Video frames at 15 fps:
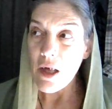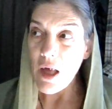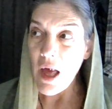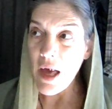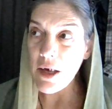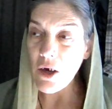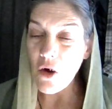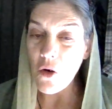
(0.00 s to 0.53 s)

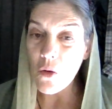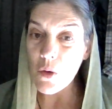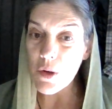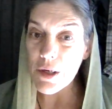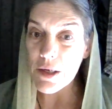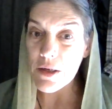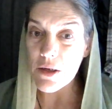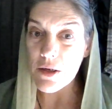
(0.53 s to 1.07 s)
I
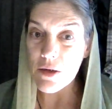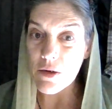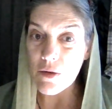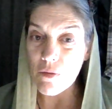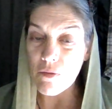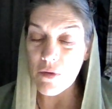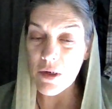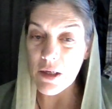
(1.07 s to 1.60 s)
always
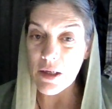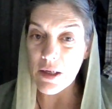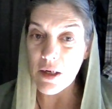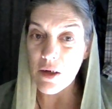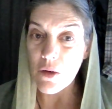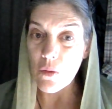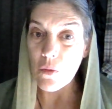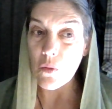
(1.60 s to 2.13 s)
really
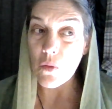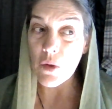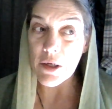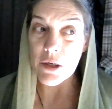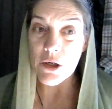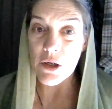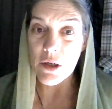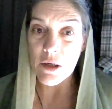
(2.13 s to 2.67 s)

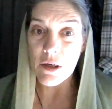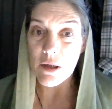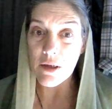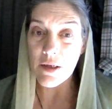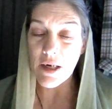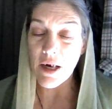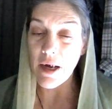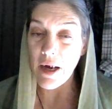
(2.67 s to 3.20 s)
wished
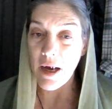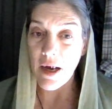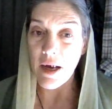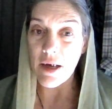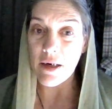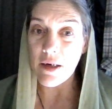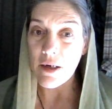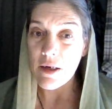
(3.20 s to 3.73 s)
that I had,
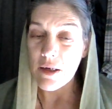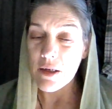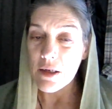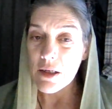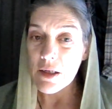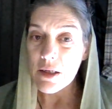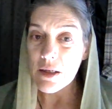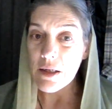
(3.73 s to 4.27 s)

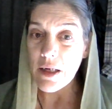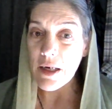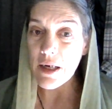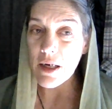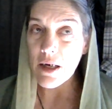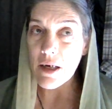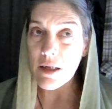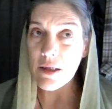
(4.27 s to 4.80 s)
like,
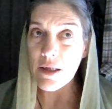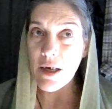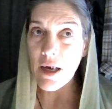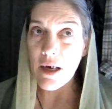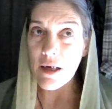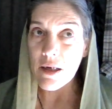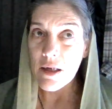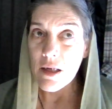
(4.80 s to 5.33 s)

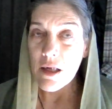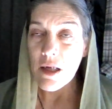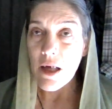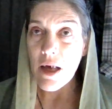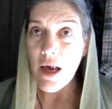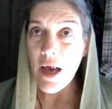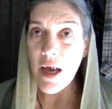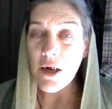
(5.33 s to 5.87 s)
that
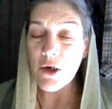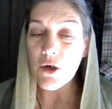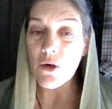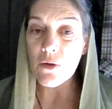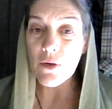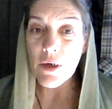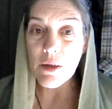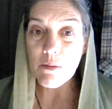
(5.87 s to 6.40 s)
I had a
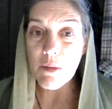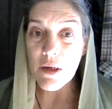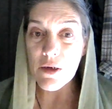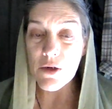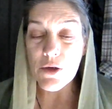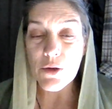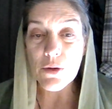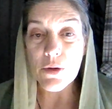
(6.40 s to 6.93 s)

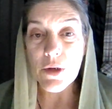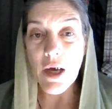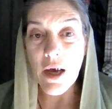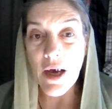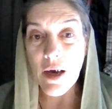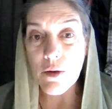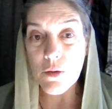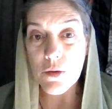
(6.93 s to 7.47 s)
grandmother's whose
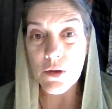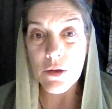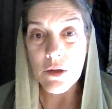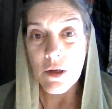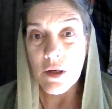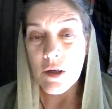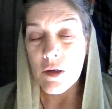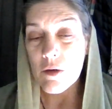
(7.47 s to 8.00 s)
house
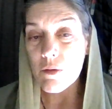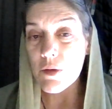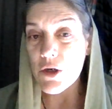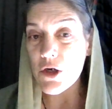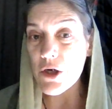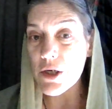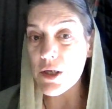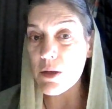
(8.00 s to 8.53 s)
was
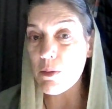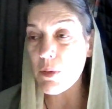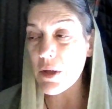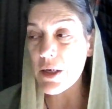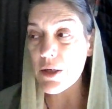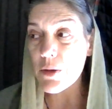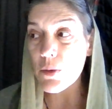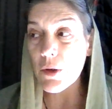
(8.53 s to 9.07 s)
just a
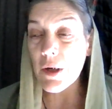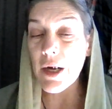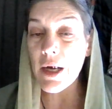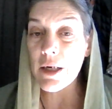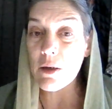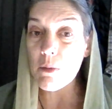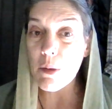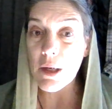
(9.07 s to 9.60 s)
place where
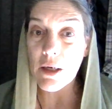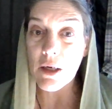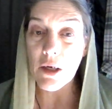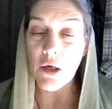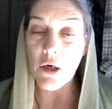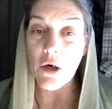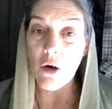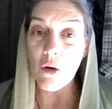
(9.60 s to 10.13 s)
anybody
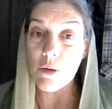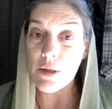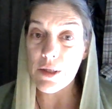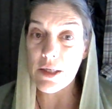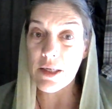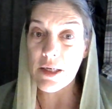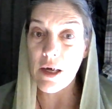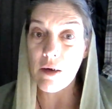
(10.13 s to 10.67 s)
can go and
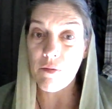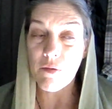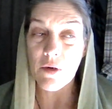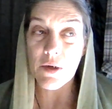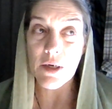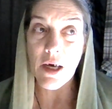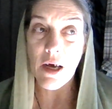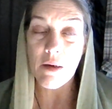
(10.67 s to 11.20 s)
stay for a
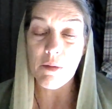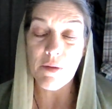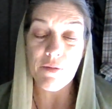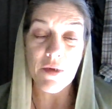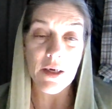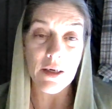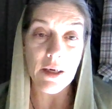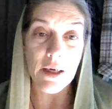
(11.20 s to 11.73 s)
time if
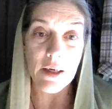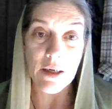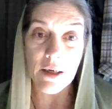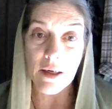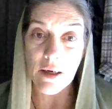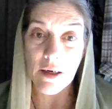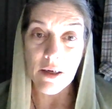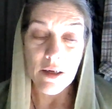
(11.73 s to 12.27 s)
they needed
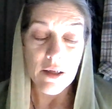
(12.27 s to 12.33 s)
it,